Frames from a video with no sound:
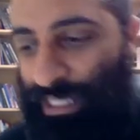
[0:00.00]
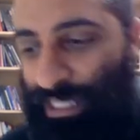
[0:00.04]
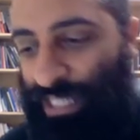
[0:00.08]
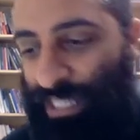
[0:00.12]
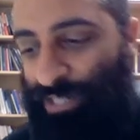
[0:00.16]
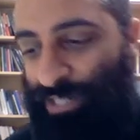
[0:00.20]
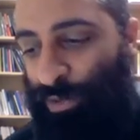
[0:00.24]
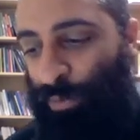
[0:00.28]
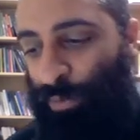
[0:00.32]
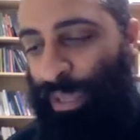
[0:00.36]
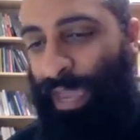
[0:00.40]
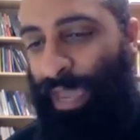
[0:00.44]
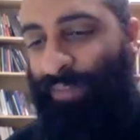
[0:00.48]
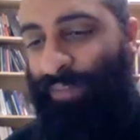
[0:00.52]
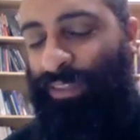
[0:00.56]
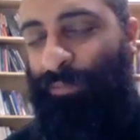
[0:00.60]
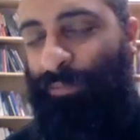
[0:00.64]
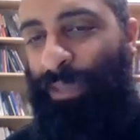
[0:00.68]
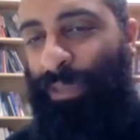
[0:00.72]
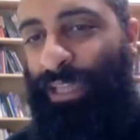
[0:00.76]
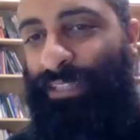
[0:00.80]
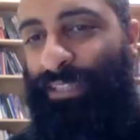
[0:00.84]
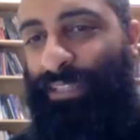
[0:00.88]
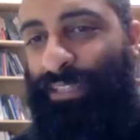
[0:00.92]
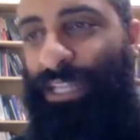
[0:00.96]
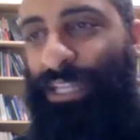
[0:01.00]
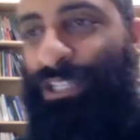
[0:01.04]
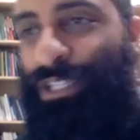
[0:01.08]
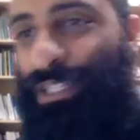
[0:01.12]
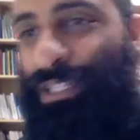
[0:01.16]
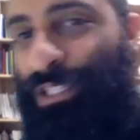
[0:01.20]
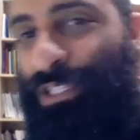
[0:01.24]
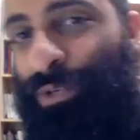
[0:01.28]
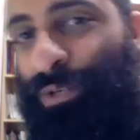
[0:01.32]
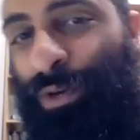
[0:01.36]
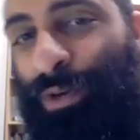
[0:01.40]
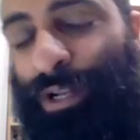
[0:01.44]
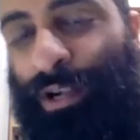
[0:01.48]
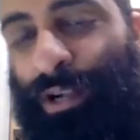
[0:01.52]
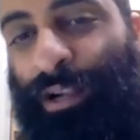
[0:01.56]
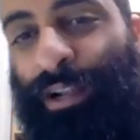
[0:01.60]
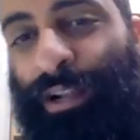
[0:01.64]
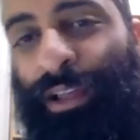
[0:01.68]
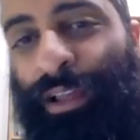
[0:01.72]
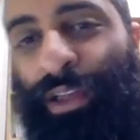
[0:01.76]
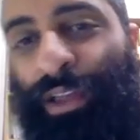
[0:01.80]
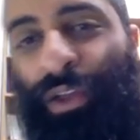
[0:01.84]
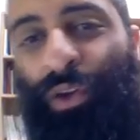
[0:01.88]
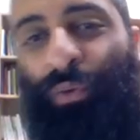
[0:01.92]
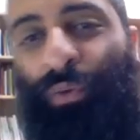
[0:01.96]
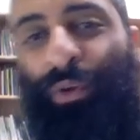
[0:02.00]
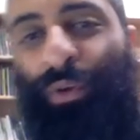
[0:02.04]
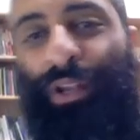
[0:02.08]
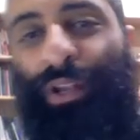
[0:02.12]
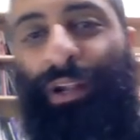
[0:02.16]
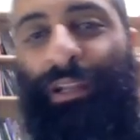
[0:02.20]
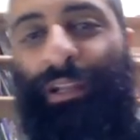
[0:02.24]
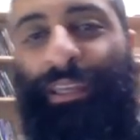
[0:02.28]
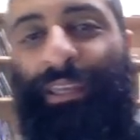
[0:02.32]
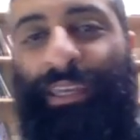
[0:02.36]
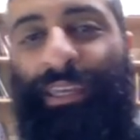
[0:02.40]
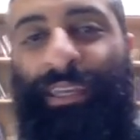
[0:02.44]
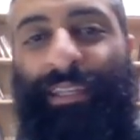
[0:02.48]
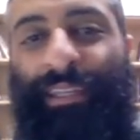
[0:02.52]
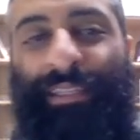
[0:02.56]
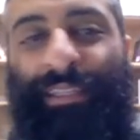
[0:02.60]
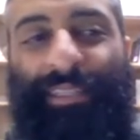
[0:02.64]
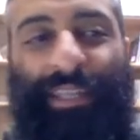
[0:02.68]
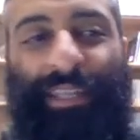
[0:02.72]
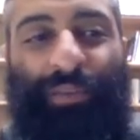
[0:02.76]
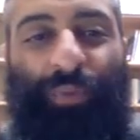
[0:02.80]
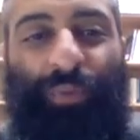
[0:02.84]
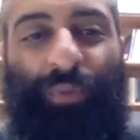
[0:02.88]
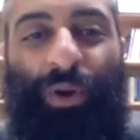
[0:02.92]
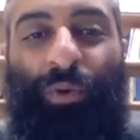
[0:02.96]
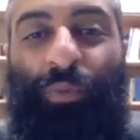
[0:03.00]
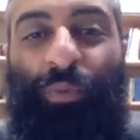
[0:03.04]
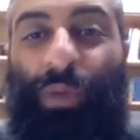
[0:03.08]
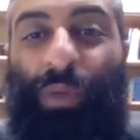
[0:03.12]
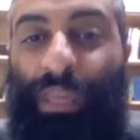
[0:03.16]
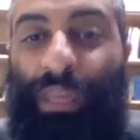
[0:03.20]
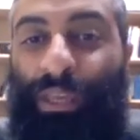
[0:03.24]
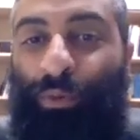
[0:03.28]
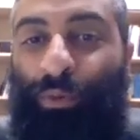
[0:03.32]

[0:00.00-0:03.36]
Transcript: so we have to pay attention to what our what our kids and what we